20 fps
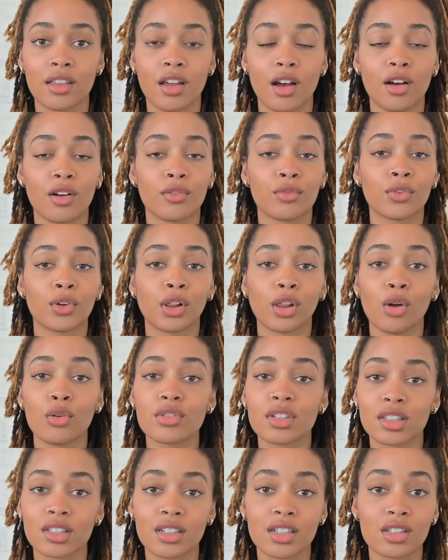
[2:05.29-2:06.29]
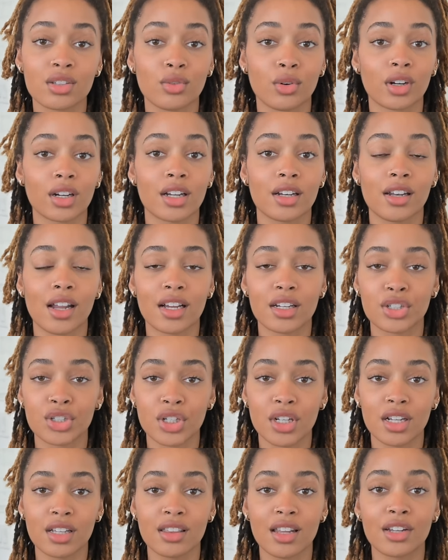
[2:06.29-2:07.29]
of closeness or
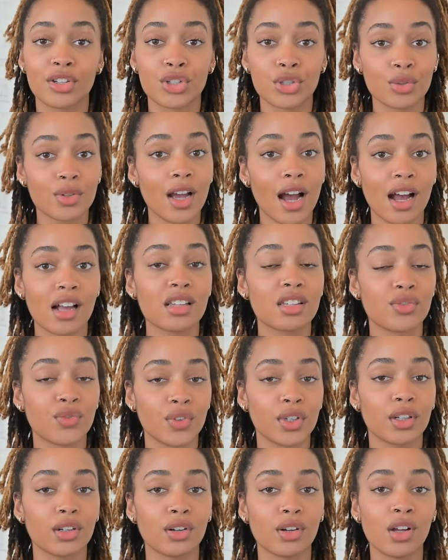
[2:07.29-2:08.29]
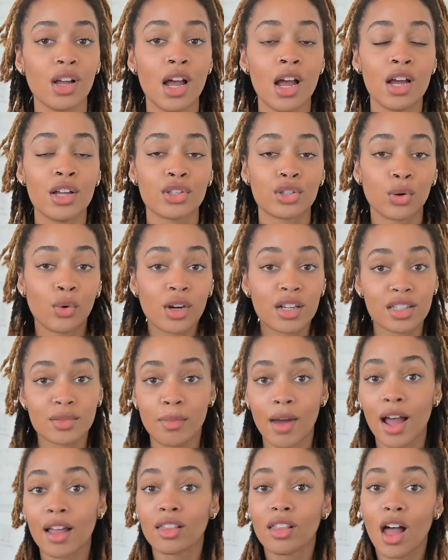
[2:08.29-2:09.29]
connection that you guys feel towards
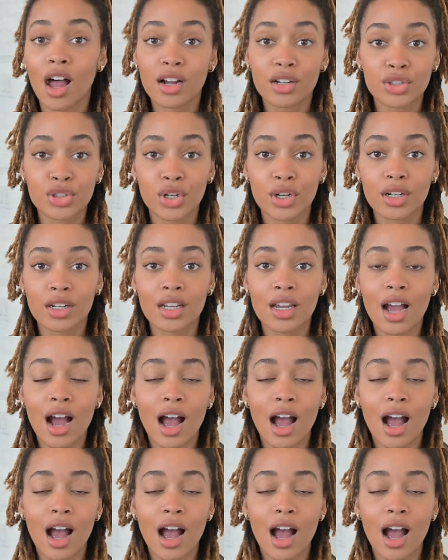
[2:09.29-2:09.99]
my lock journey,